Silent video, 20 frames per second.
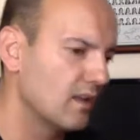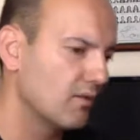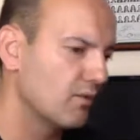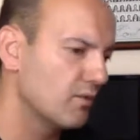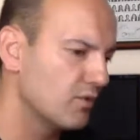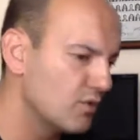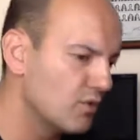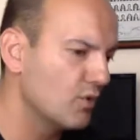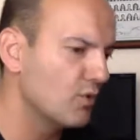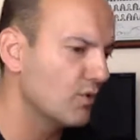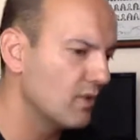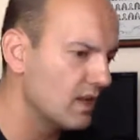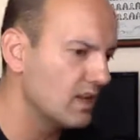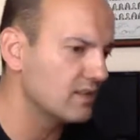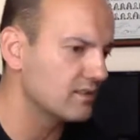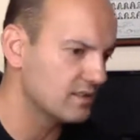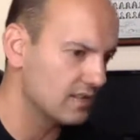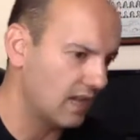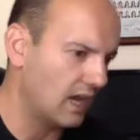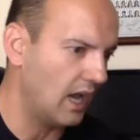you need
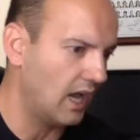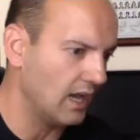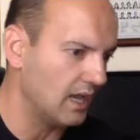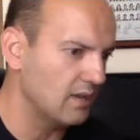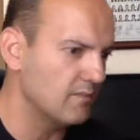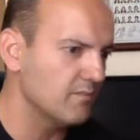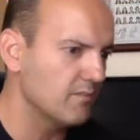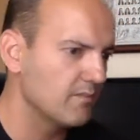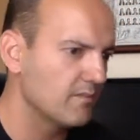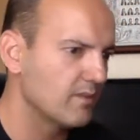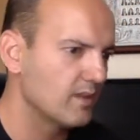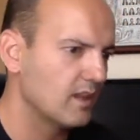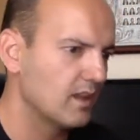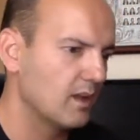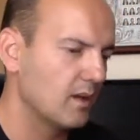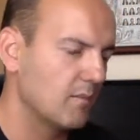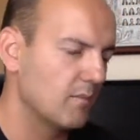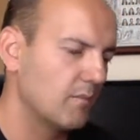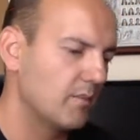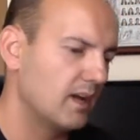time,
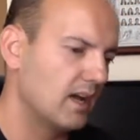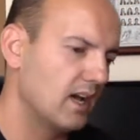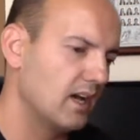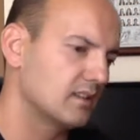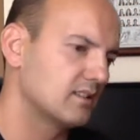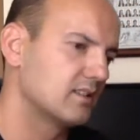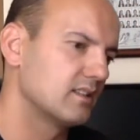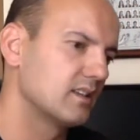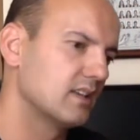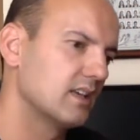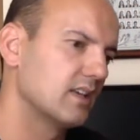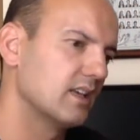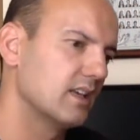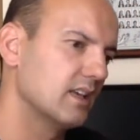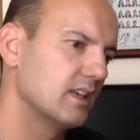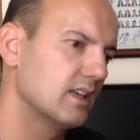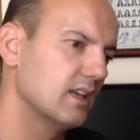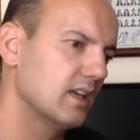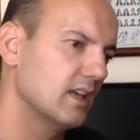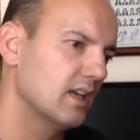but
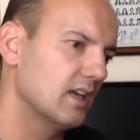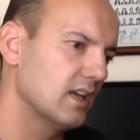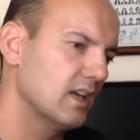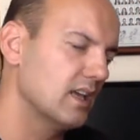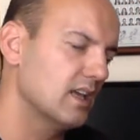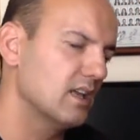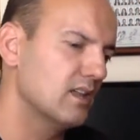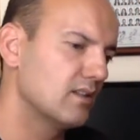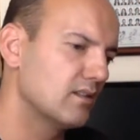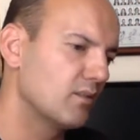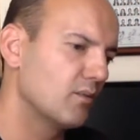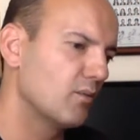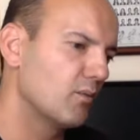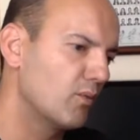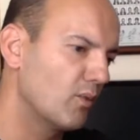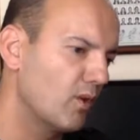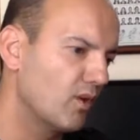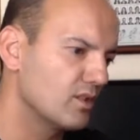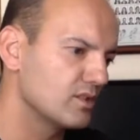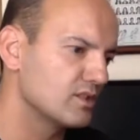it
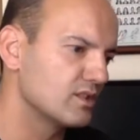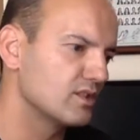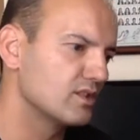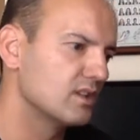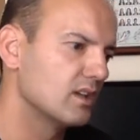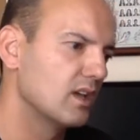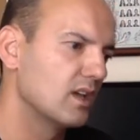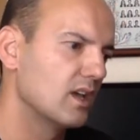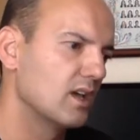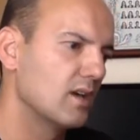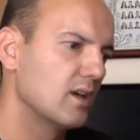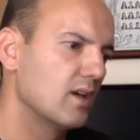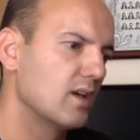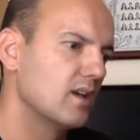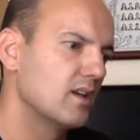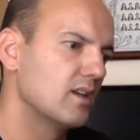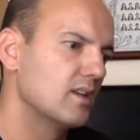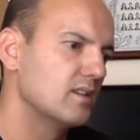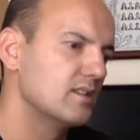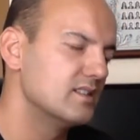was
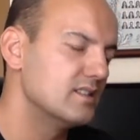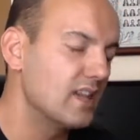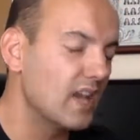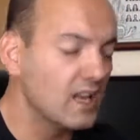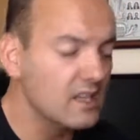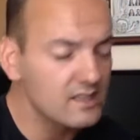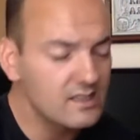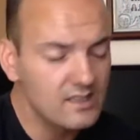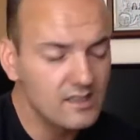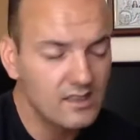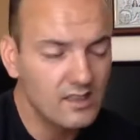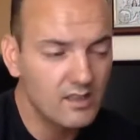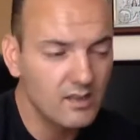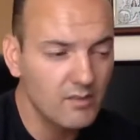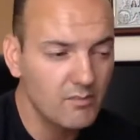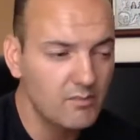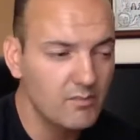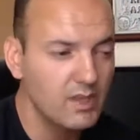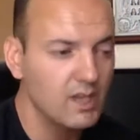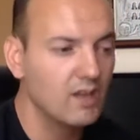just
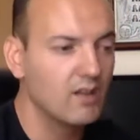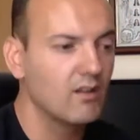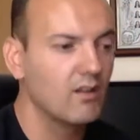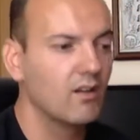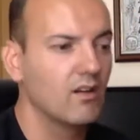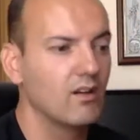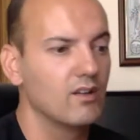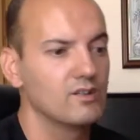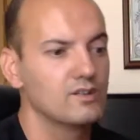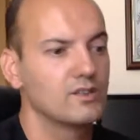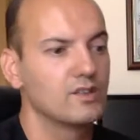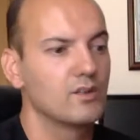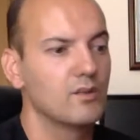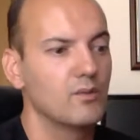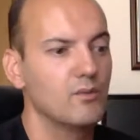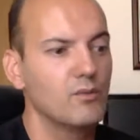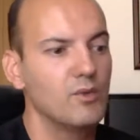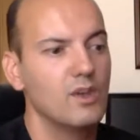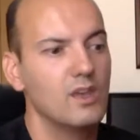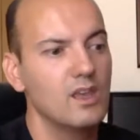because
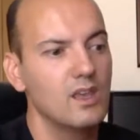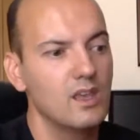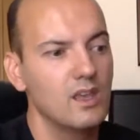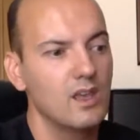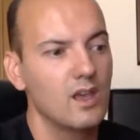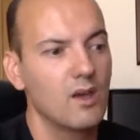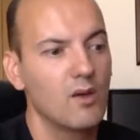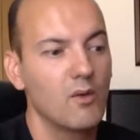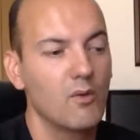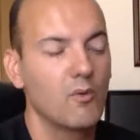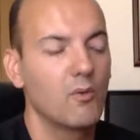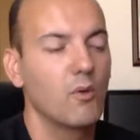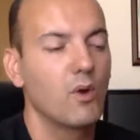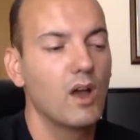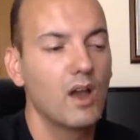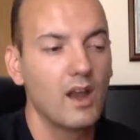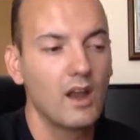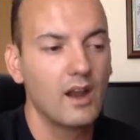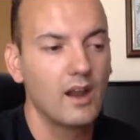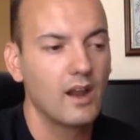we
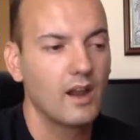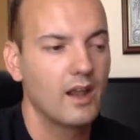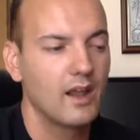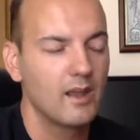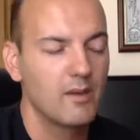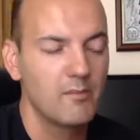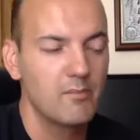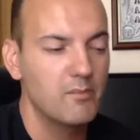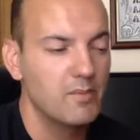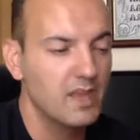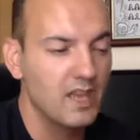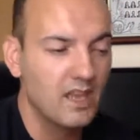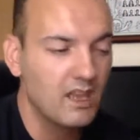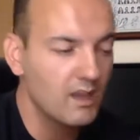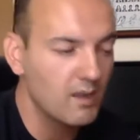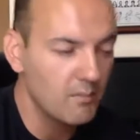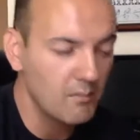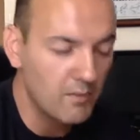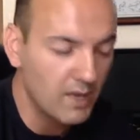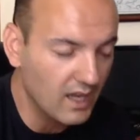were
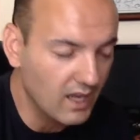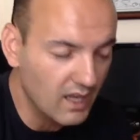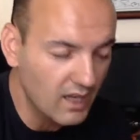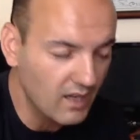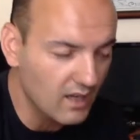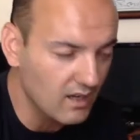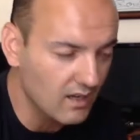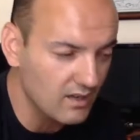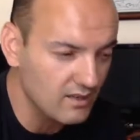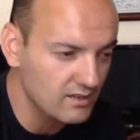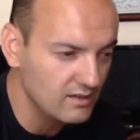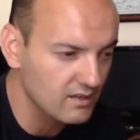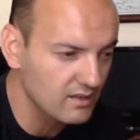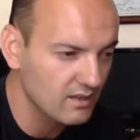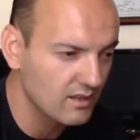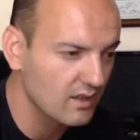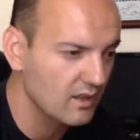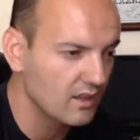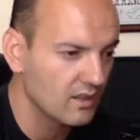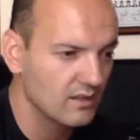beginners.
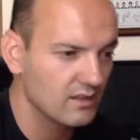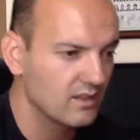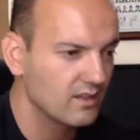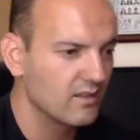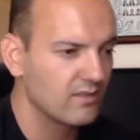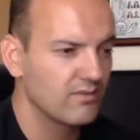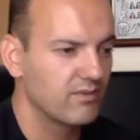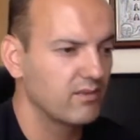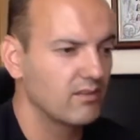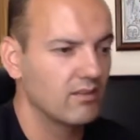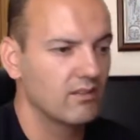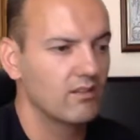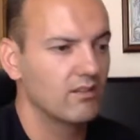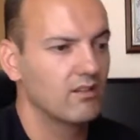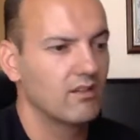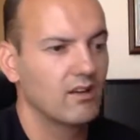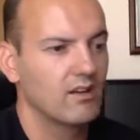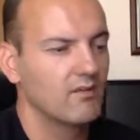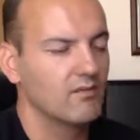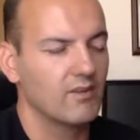Therefore,
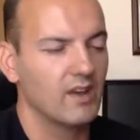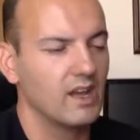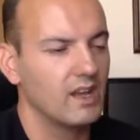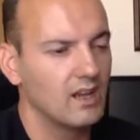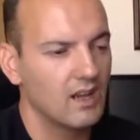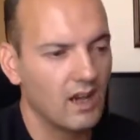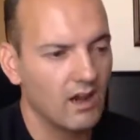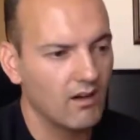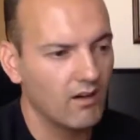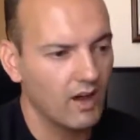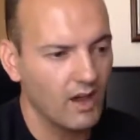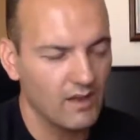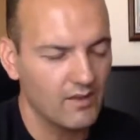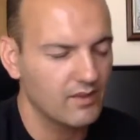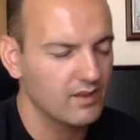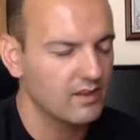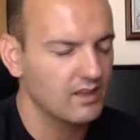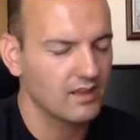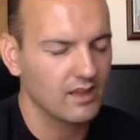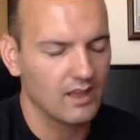right now, I
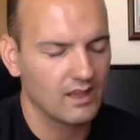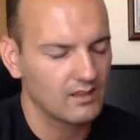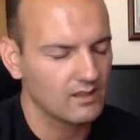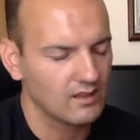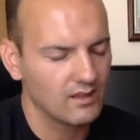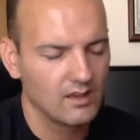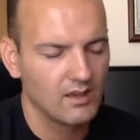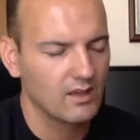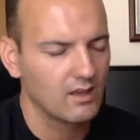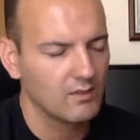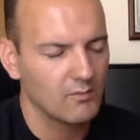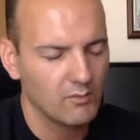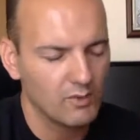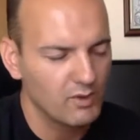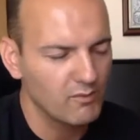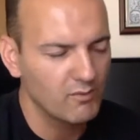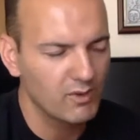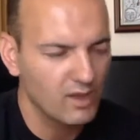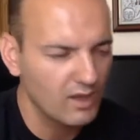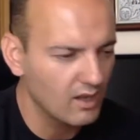think that we
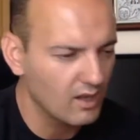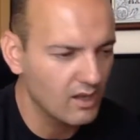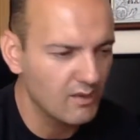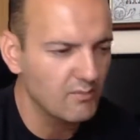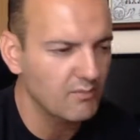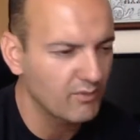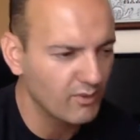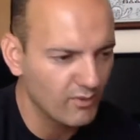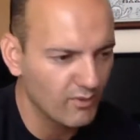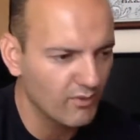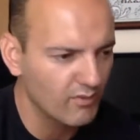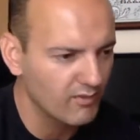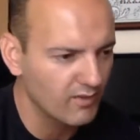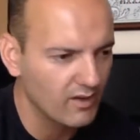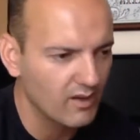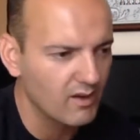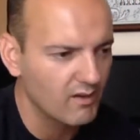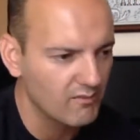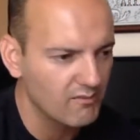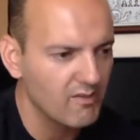will improve
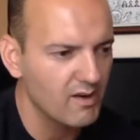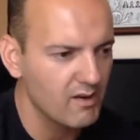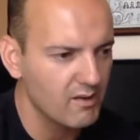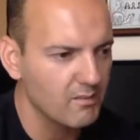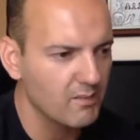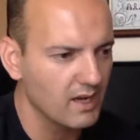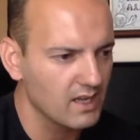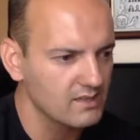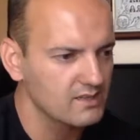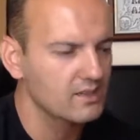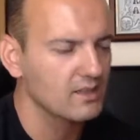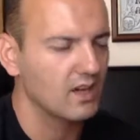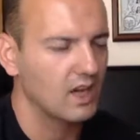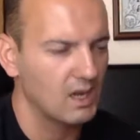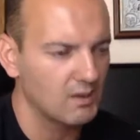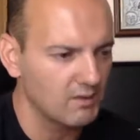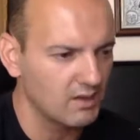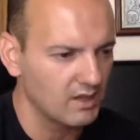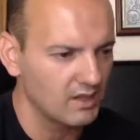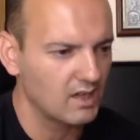very much
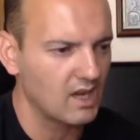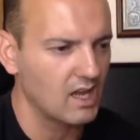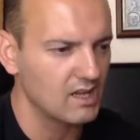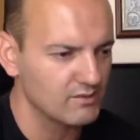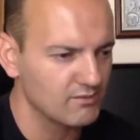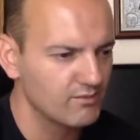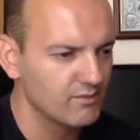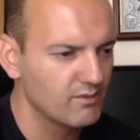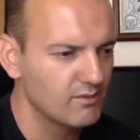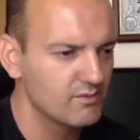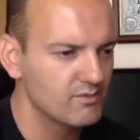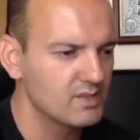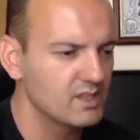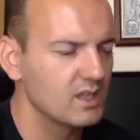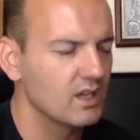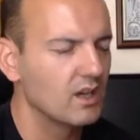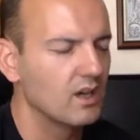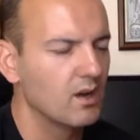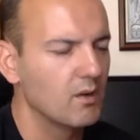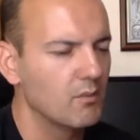our classrooms
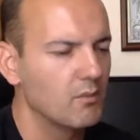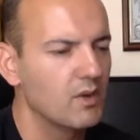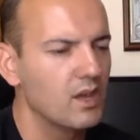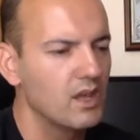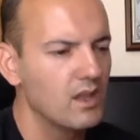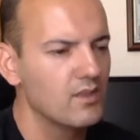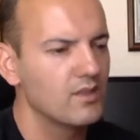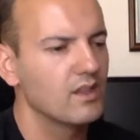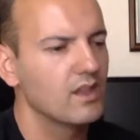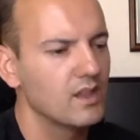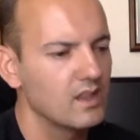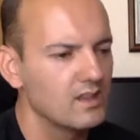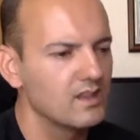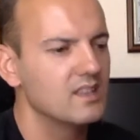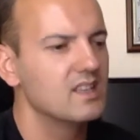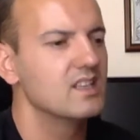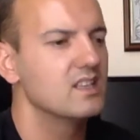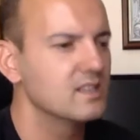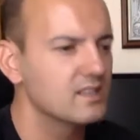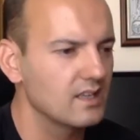with
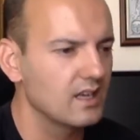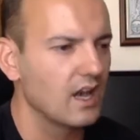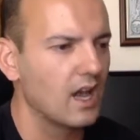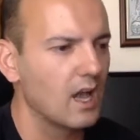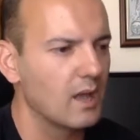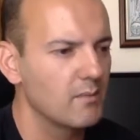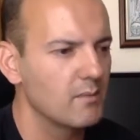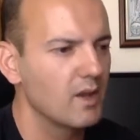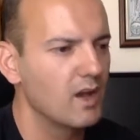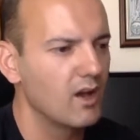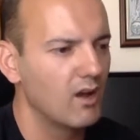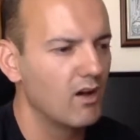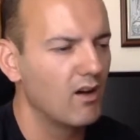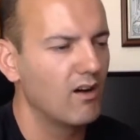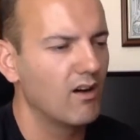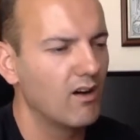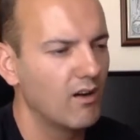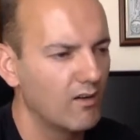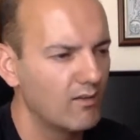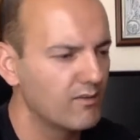this kind
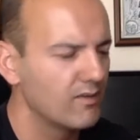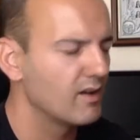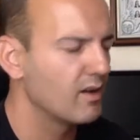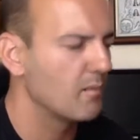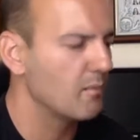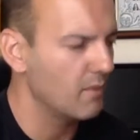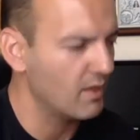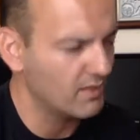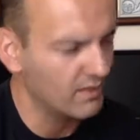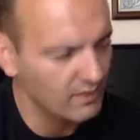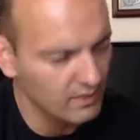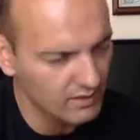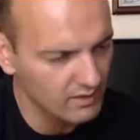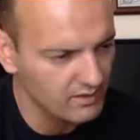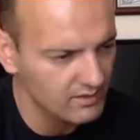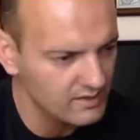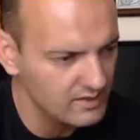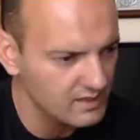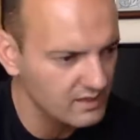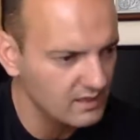of
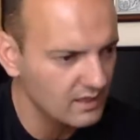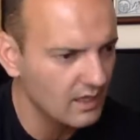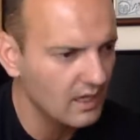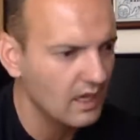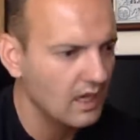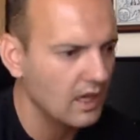methodology